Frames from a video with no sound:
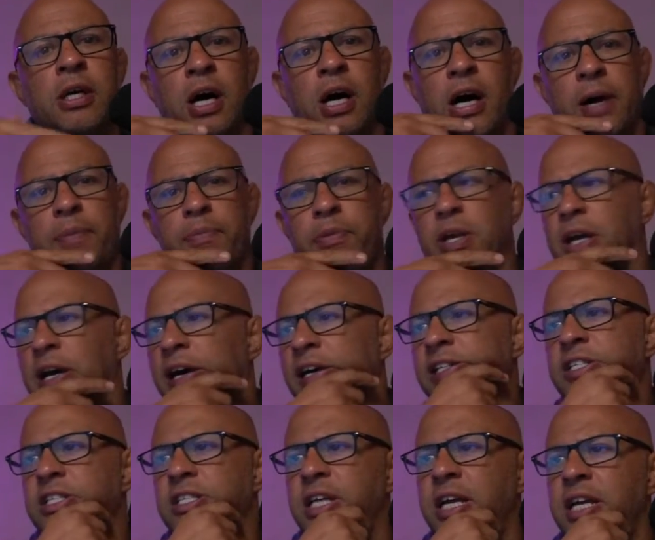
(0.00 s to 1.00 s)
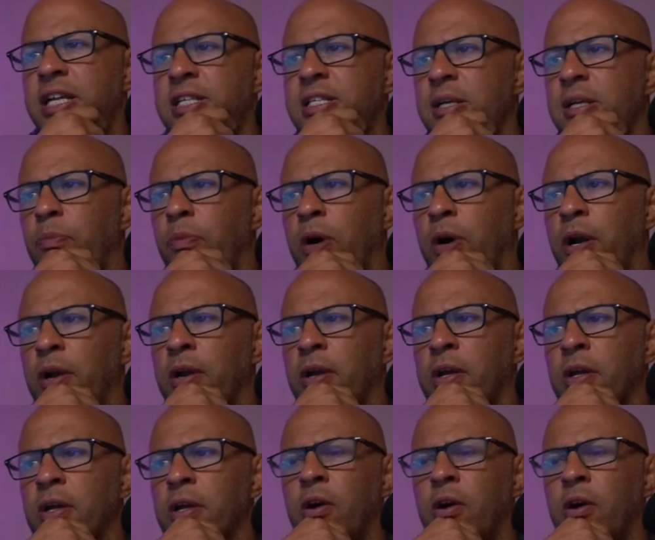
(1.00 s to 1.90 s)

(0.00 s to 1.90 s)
can't just say to someone,